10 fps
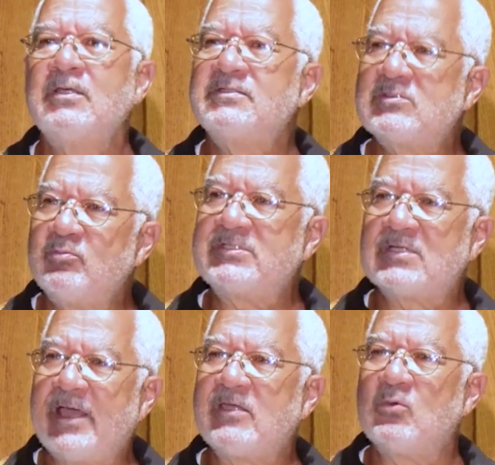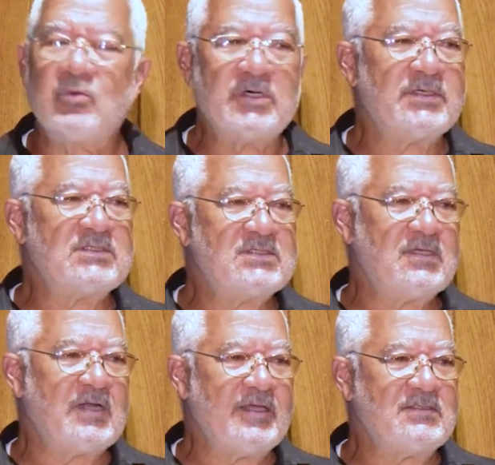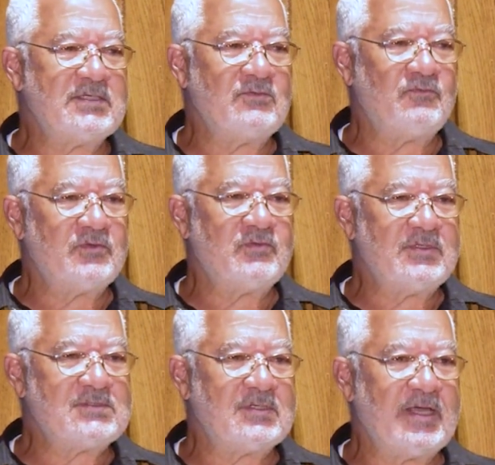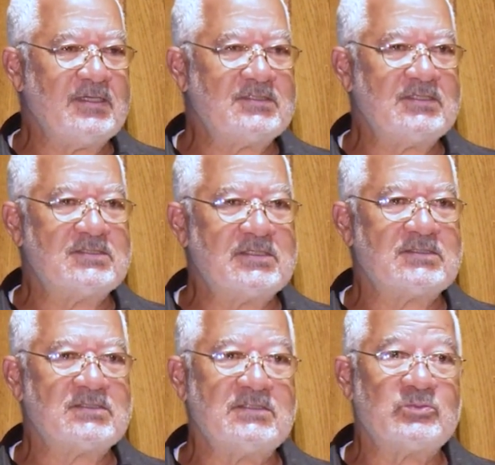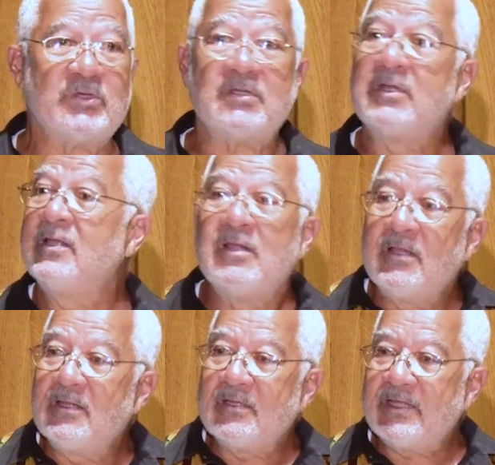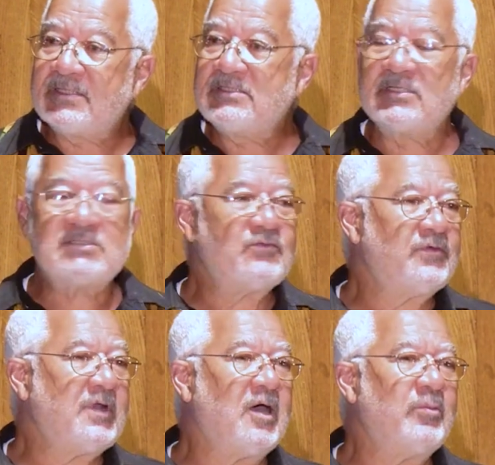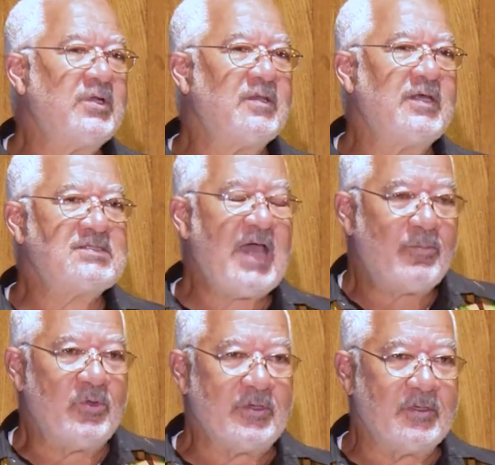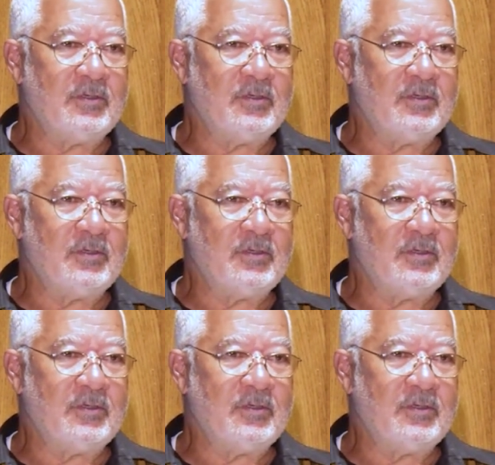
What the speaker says: it's much like it was in the 1950s and 1960s, but that's just a phenomena that's happened.